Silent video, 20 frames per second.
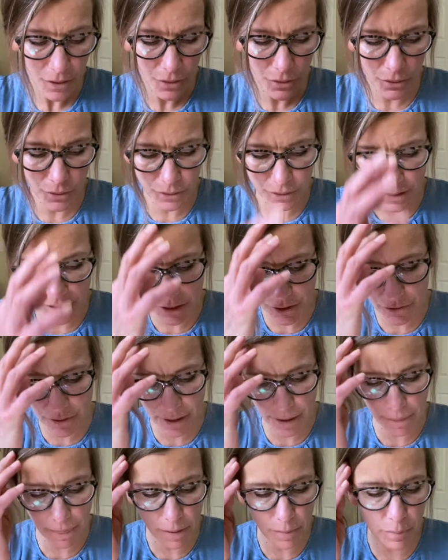Oldest
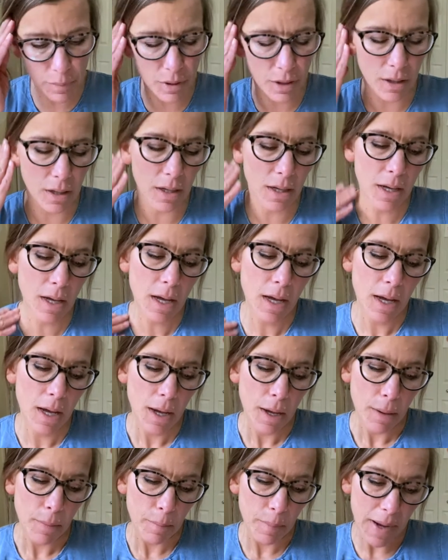trick in the book.
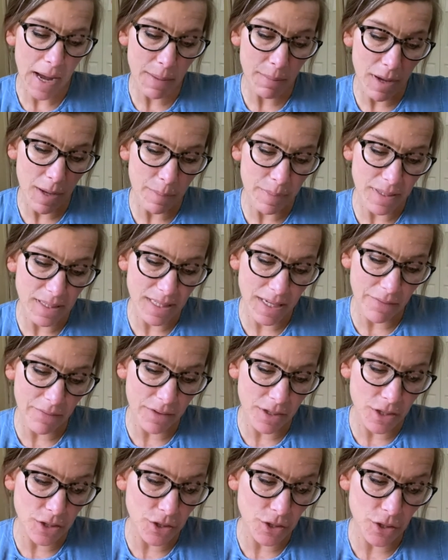Bai might be
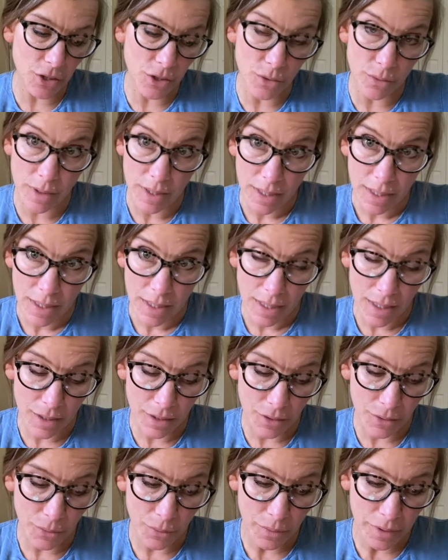72 and
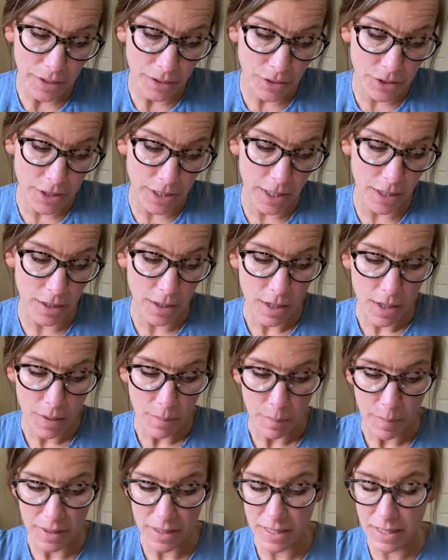in a wheelchair,
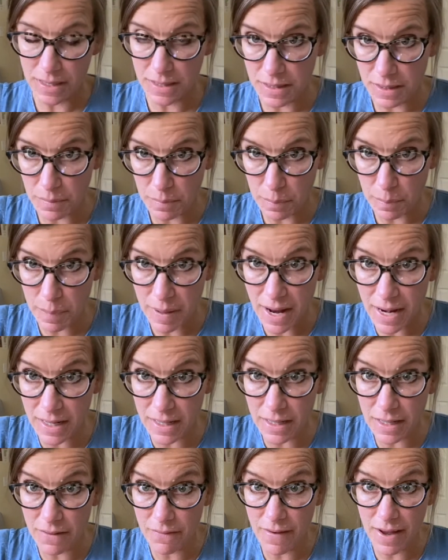but he's
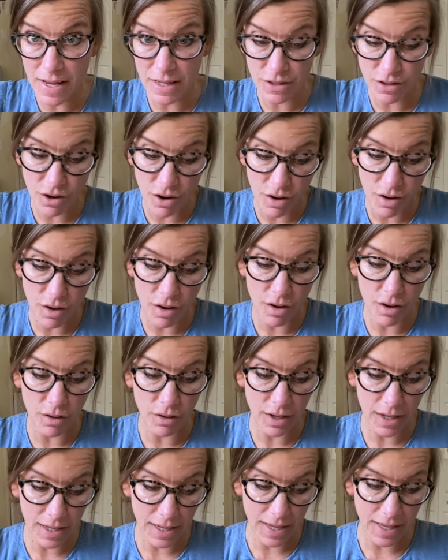competitive as
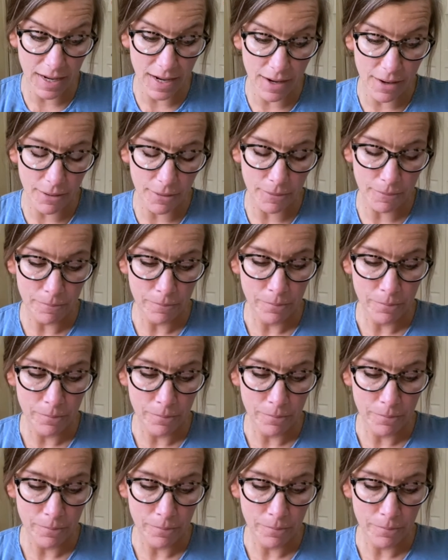all get out.